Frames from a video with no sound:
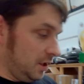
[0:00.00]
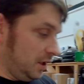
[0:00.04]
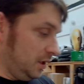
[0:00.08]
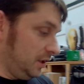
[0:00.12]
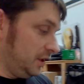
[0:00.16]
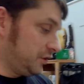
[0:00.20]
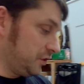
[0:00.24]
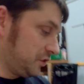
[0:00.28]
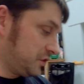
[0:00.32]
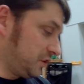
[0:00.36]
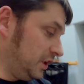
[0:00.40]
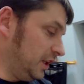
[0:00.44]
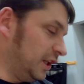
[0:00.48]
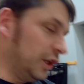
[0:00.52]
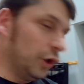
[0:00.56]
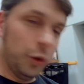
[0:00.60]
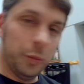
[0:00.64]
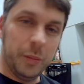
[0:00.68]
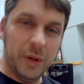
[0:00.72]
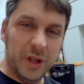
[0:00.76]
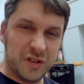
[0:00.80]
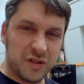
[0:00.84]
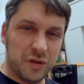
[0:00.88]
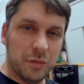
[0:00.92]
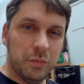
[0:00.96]
Just the little
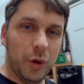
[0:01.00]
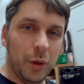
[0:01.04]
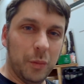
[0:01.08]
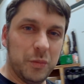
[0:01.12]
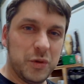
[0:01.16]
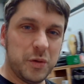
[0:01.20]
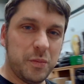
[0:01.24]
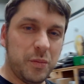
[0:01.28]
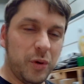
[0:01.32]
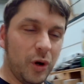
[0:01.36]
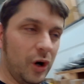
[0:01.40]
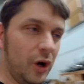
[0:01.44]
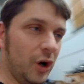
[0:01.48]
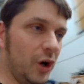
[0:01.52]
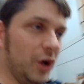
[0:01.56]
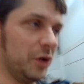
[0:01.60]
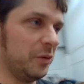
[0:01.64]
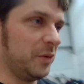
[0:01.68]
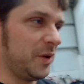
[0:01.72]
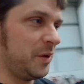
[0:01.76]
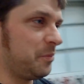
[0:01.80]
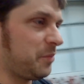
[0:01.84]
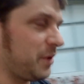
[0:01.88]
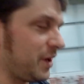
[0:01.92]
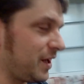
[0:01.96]
bits and bobs you put on. I
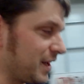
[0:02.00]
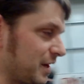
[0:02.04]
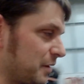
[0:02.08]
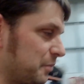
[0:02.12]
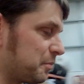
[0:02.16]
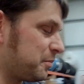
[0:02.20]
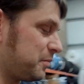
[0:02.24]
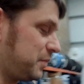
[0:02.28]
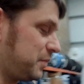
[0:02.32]
mean, being a